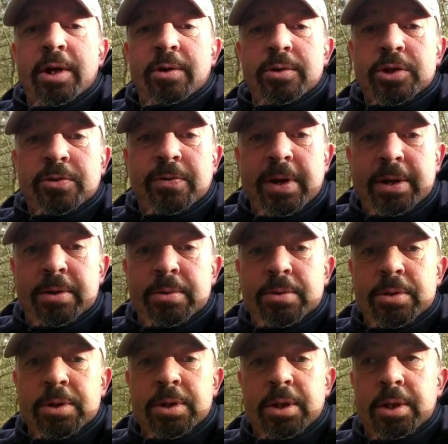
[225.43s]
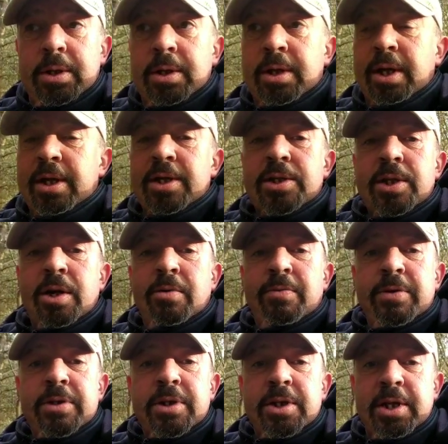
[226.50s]
else fails, get yourself
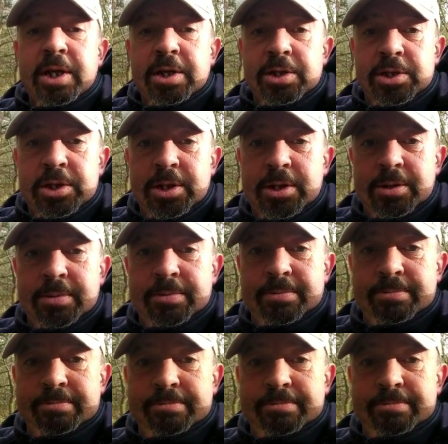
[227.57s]
into nature.